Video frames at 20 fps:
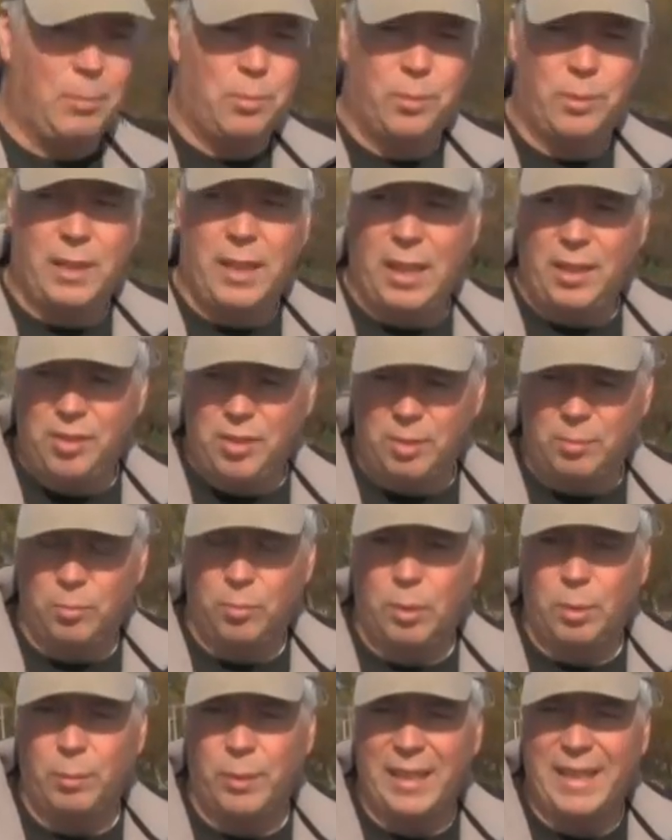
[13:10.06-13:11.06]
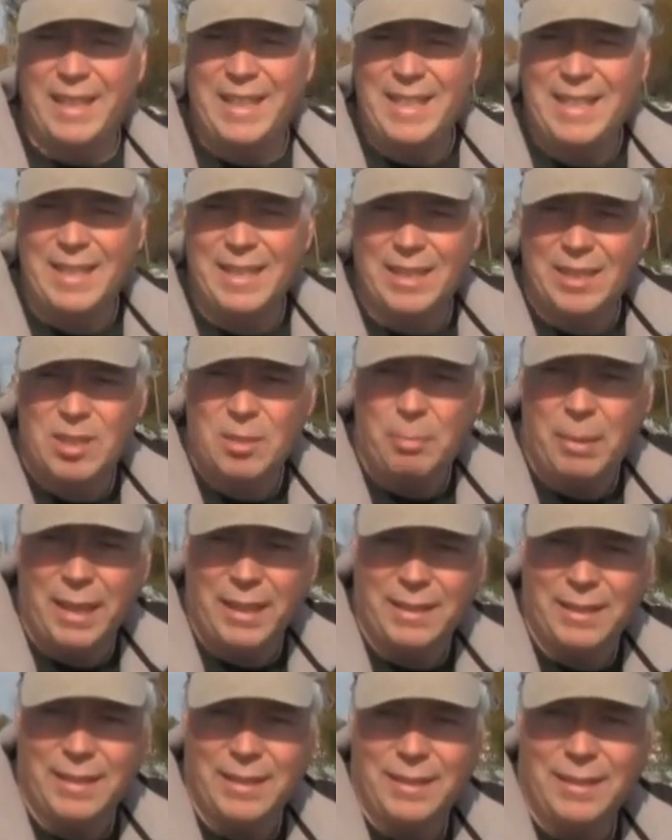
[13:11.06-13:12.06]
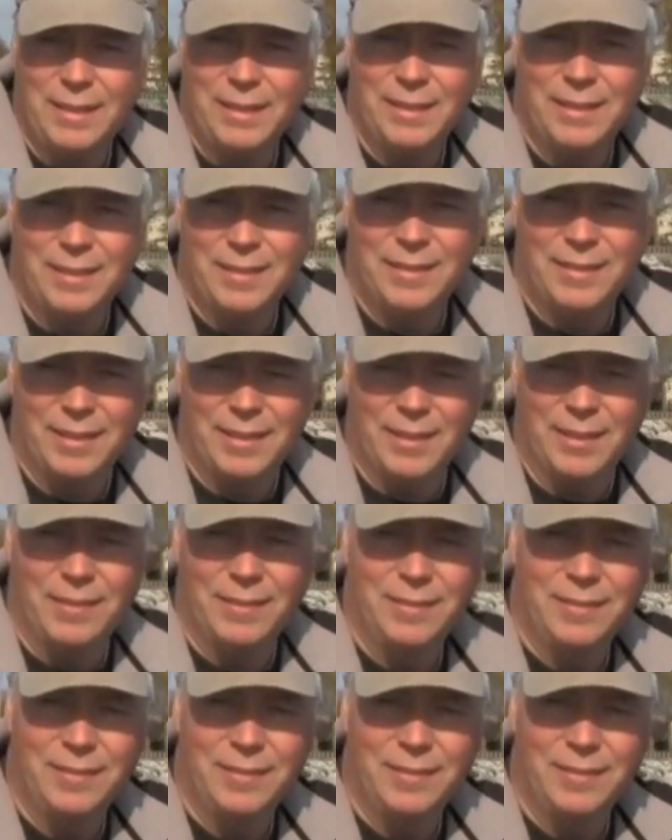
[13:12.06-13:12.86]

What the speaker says: we catch them when we least expect it. So